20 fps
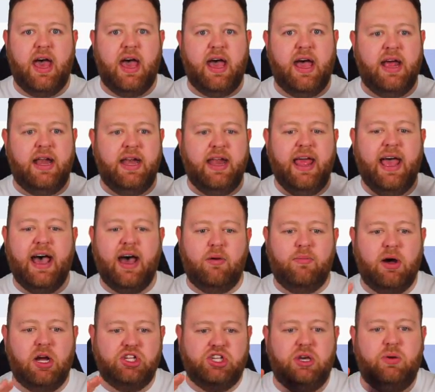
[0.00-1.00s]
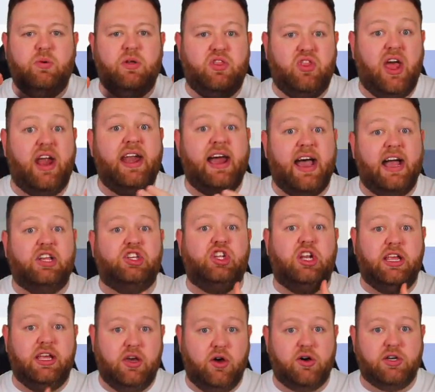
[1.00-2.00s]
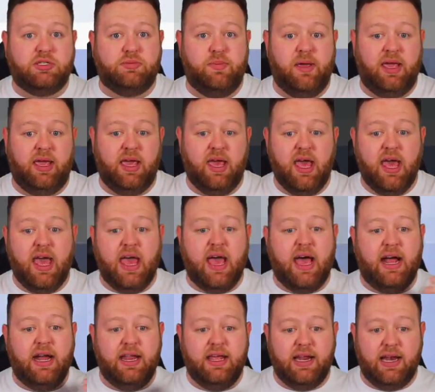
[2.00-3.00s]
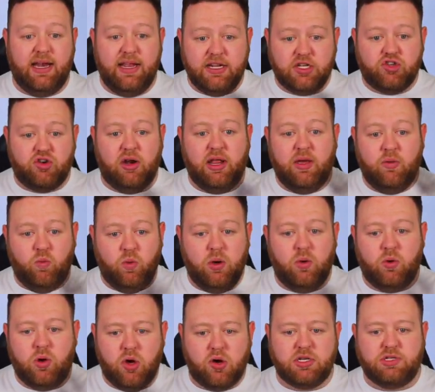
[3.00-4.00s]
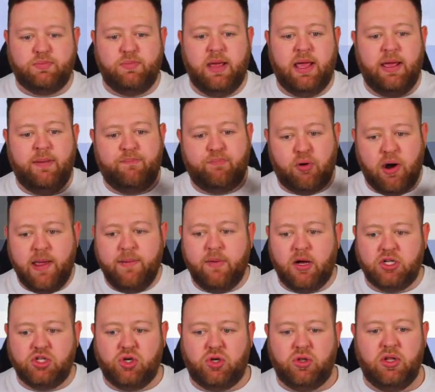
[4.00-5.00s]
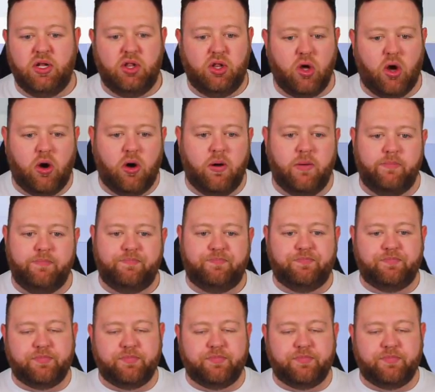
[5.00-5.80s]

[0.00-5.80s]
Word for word: and how much it would then actually cost me. And it literally will cost me pretty much on the dot